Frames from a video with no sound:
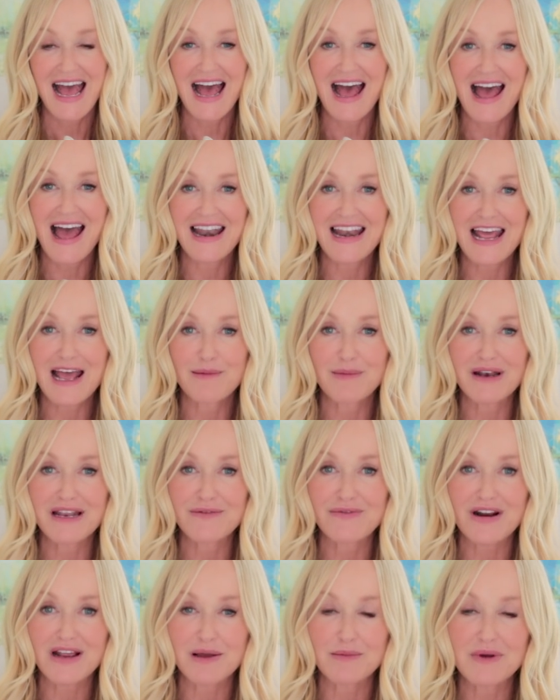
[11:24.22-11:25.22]
and
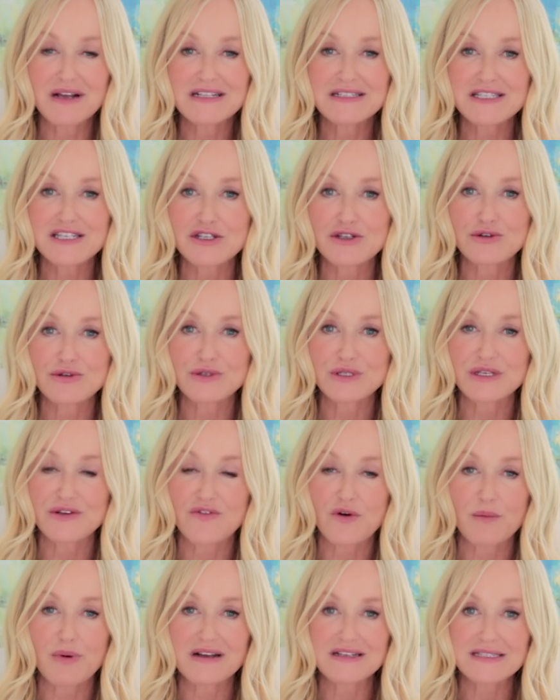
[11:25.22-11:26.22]
Emily recommends that you use it
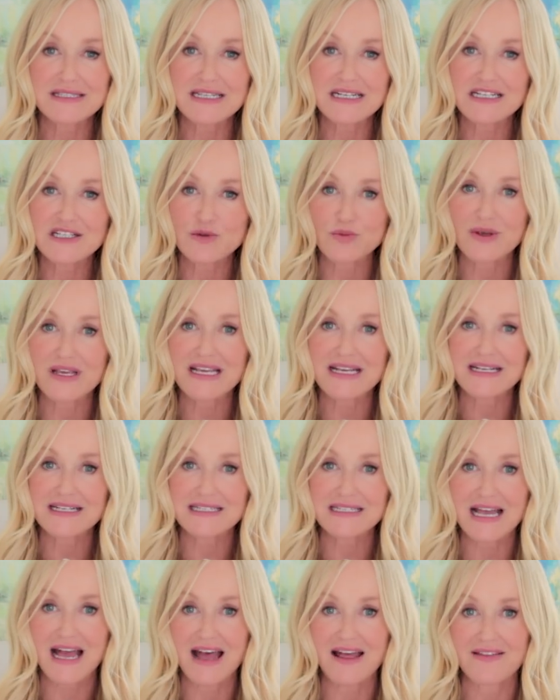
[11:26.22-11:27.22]
for about six
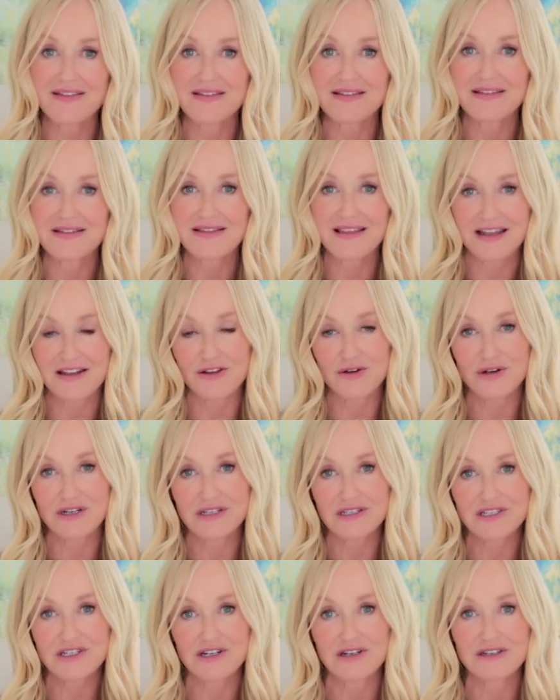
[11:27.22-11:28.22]
weeks and then you're
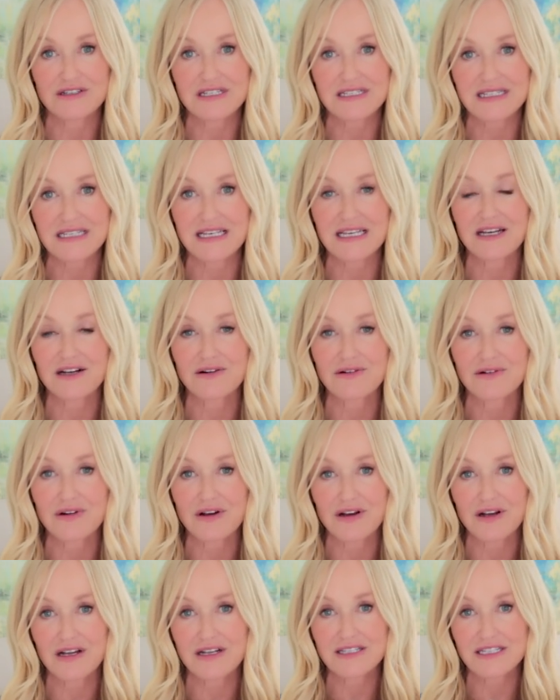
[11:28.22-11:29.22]
going to start to see
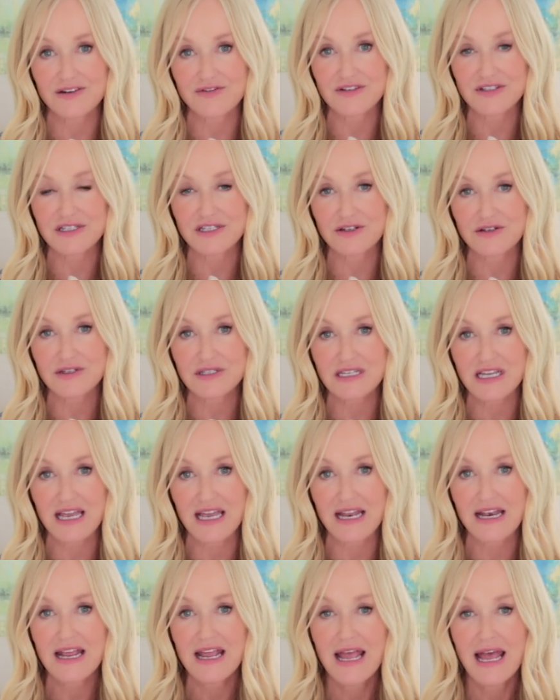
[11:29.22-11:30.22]
a, a difference in your
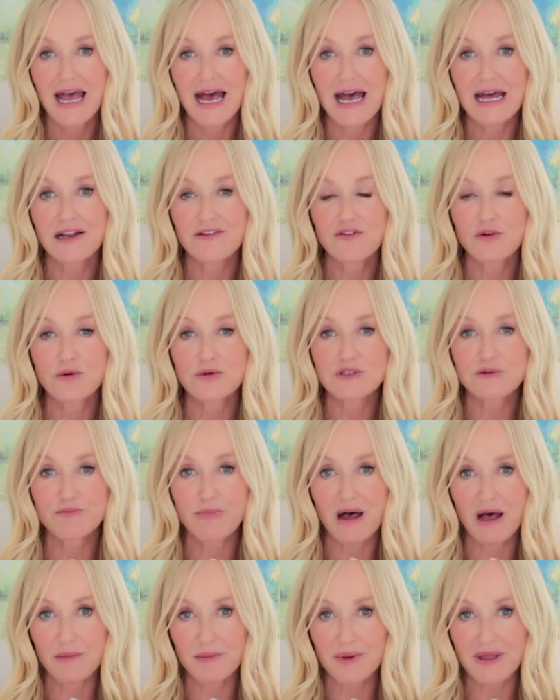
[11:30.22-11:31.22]
skin. And of course,
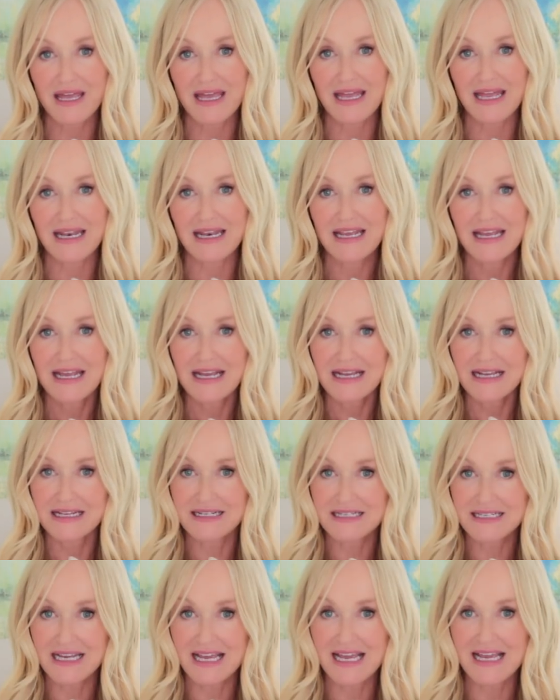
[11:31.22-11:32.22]
pumpkin
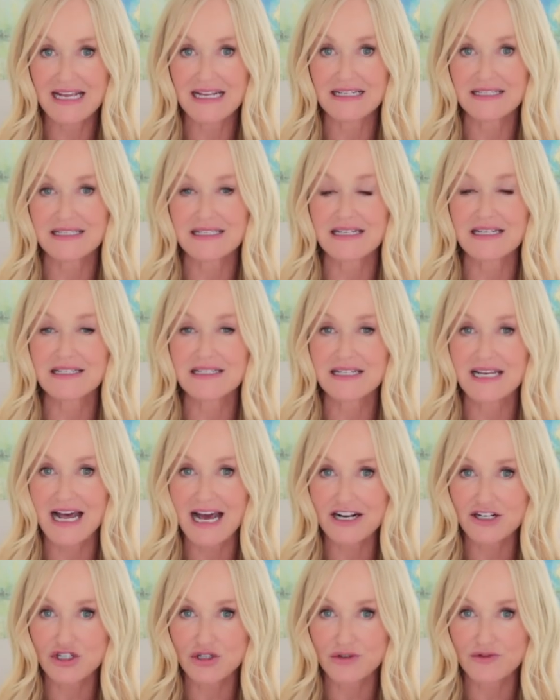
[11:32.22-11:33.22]
contains these
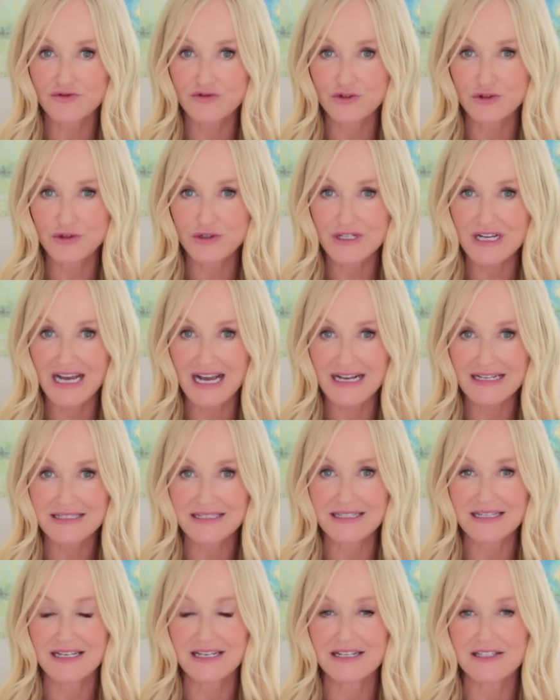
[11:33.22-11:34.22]
natural fruit
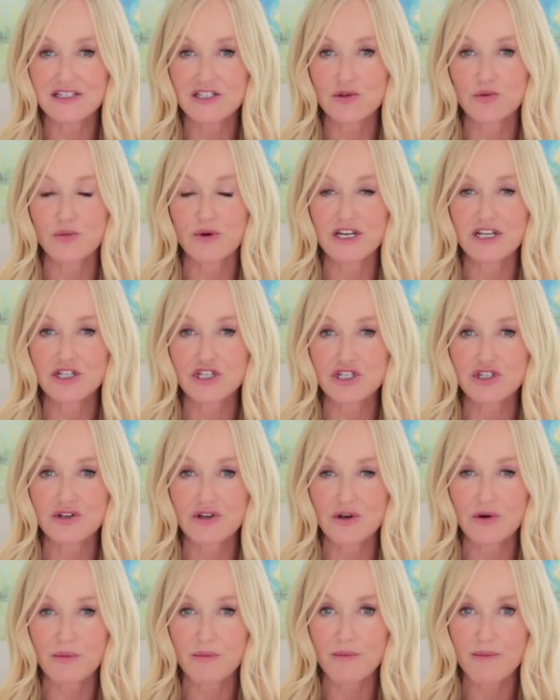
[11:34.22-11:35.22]
acids which, you
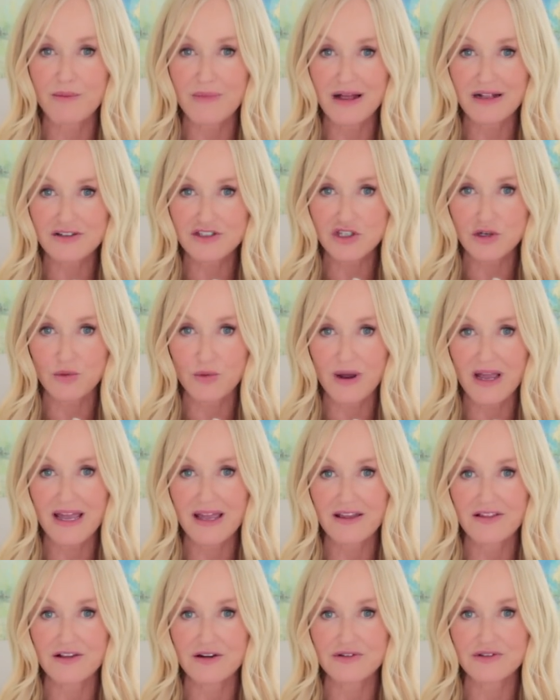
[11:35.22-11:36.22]
know, melt
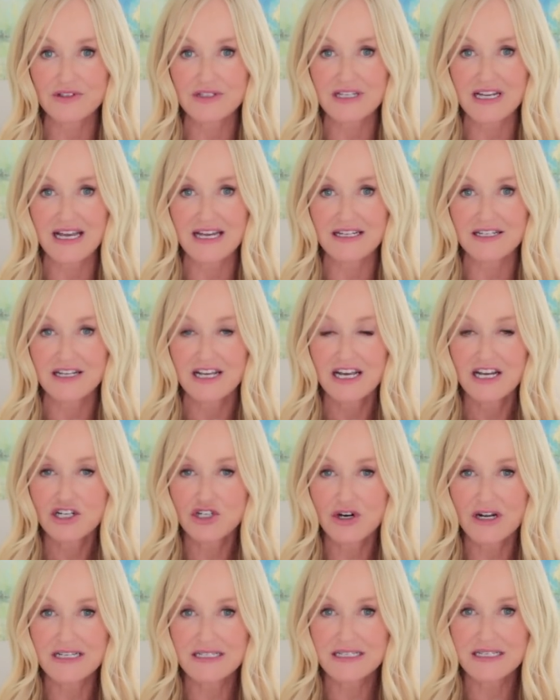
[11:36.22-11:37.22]
away those dead
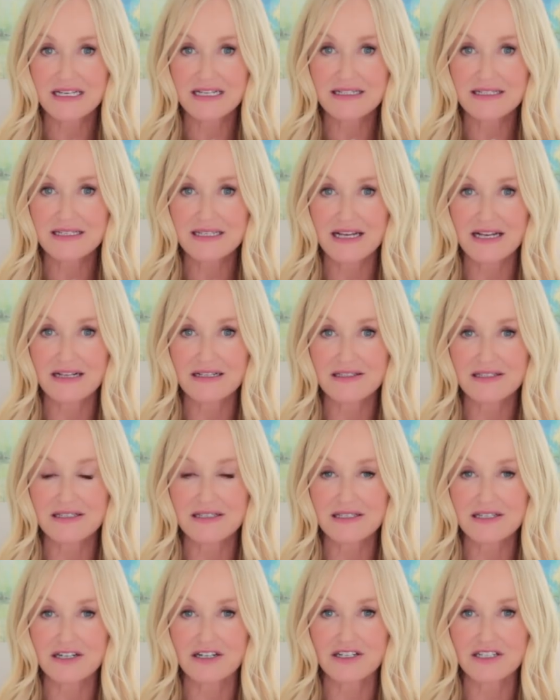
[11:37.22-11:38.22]
dry skin cells
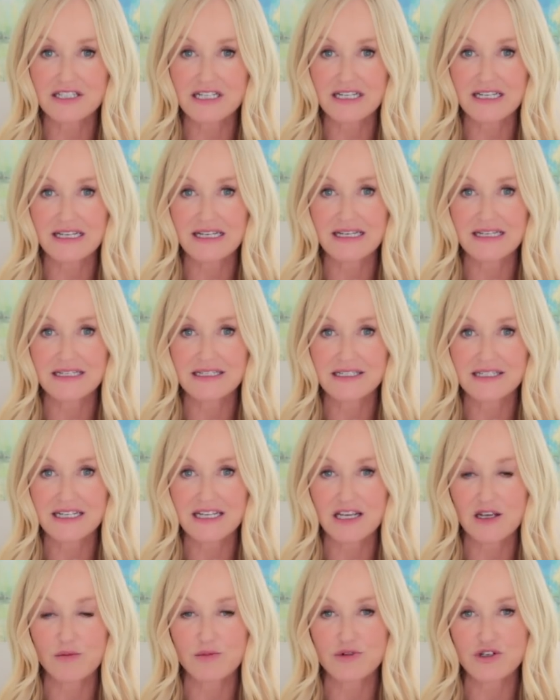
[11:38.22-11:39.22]
and start digging in
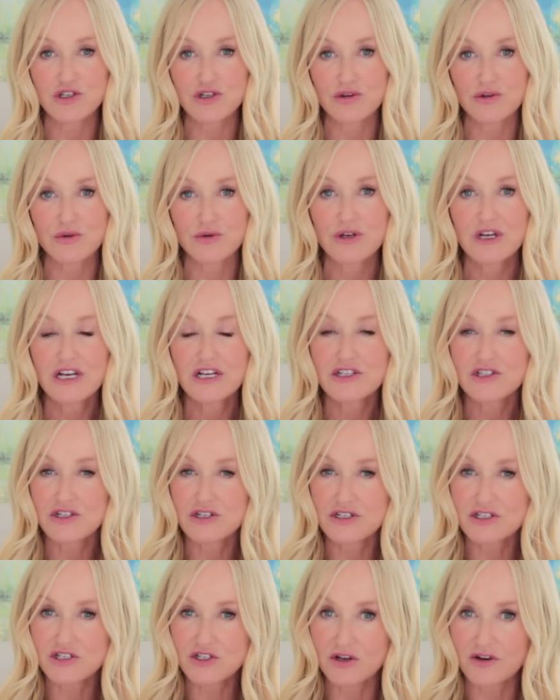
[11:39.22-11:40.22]
deep to
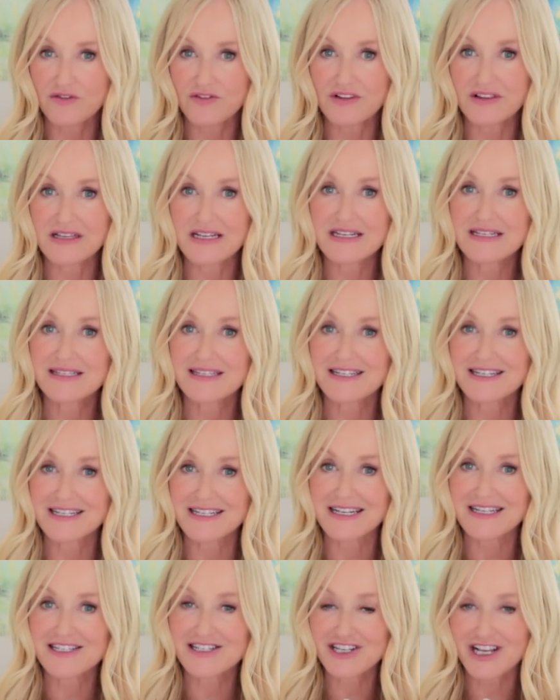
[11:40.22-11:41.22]
sort of soften this
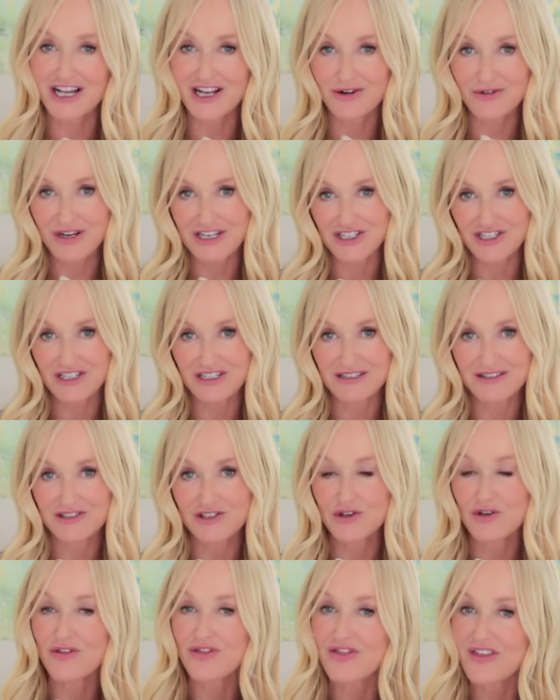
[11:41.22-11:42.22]
discoloration.
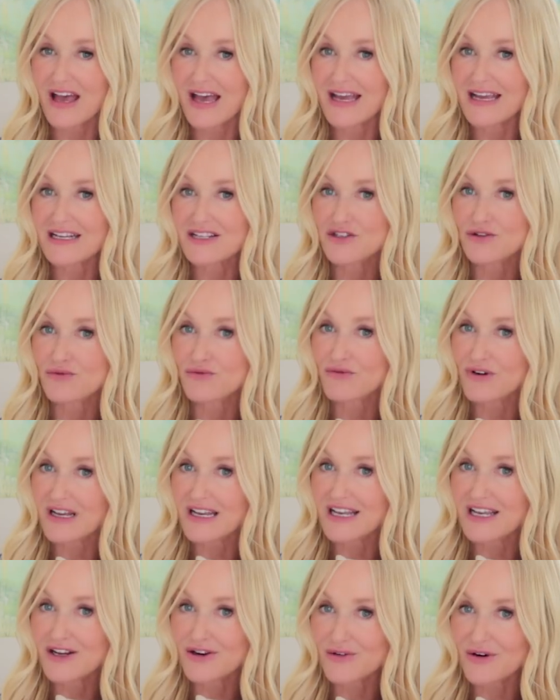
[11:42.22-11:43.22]
So there is a
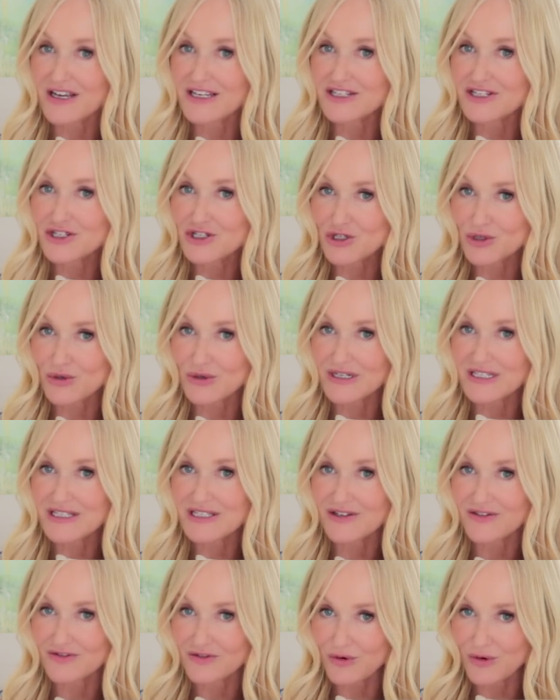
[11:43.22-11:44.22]
really great
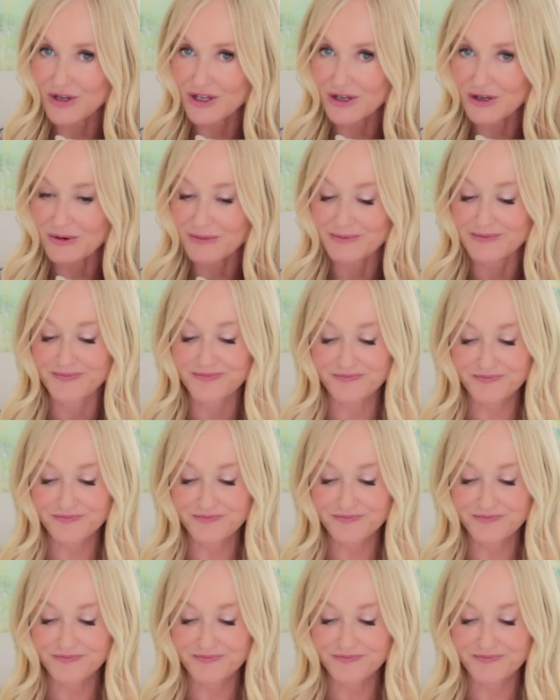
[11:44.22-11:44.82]
choice for you.